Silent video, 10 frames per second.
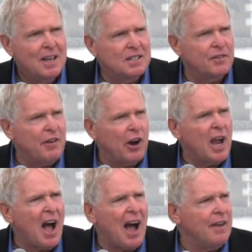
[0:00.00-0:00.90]
is a very
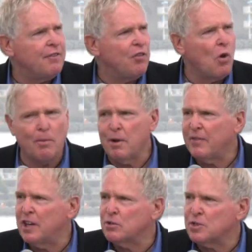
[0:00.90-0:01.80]
high form
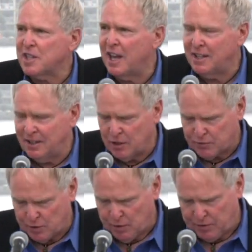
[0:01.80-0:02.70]
of understanding the
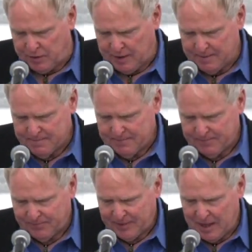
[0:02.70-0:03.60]
truth.
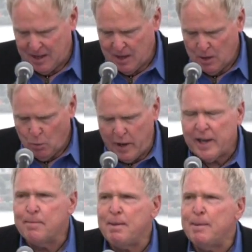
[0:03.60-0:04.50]
We
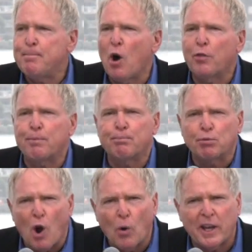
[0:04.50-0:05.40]
can be both
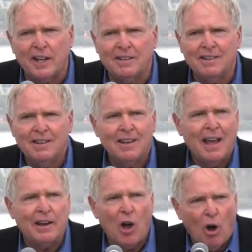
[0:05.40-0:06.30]
broken
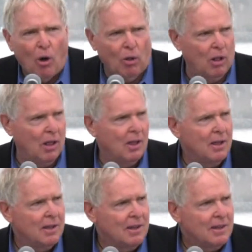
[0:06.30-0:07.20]
and whole.
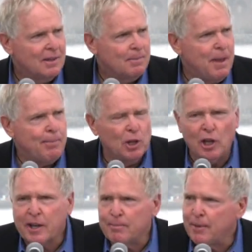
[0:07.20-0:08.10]
People
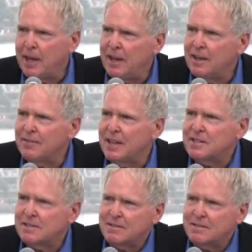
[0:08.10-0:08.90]
look at me and they